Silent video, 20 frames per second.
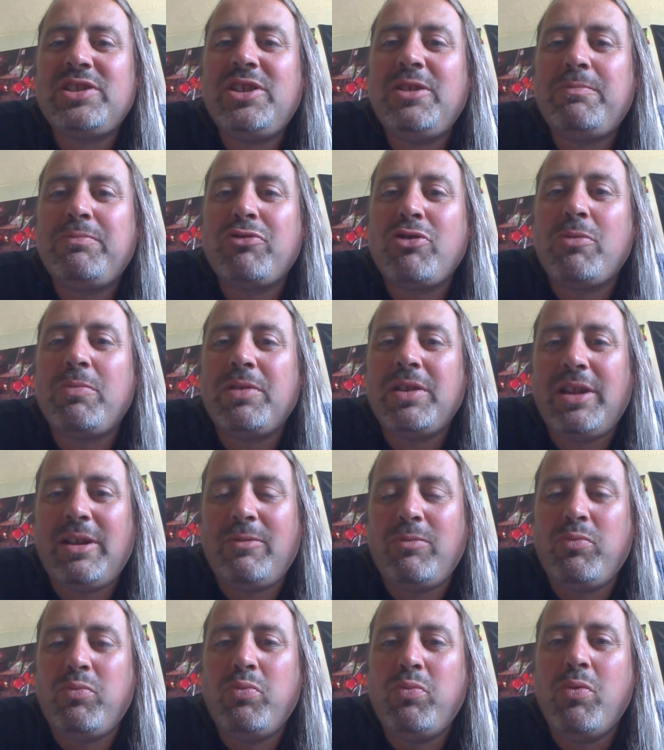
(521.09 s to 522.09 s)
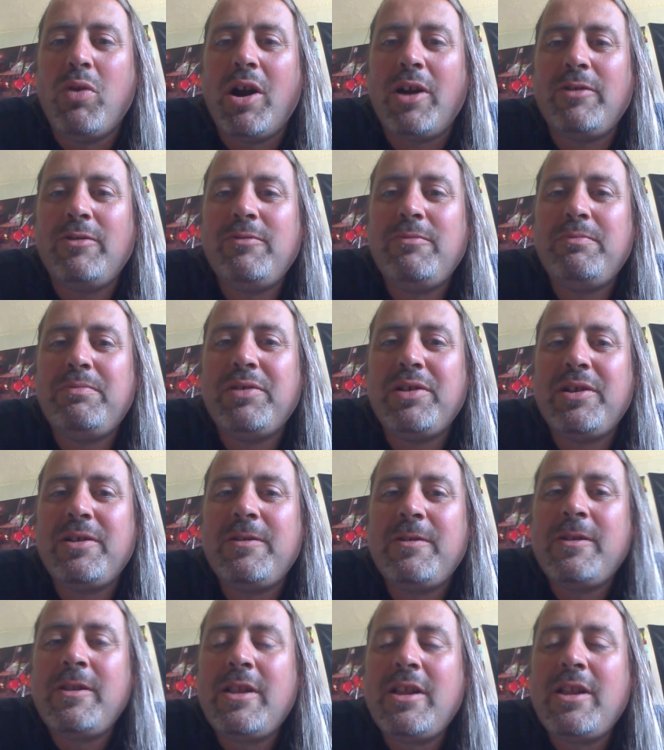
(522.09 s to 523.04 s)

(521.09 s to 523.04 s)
you probably won't, but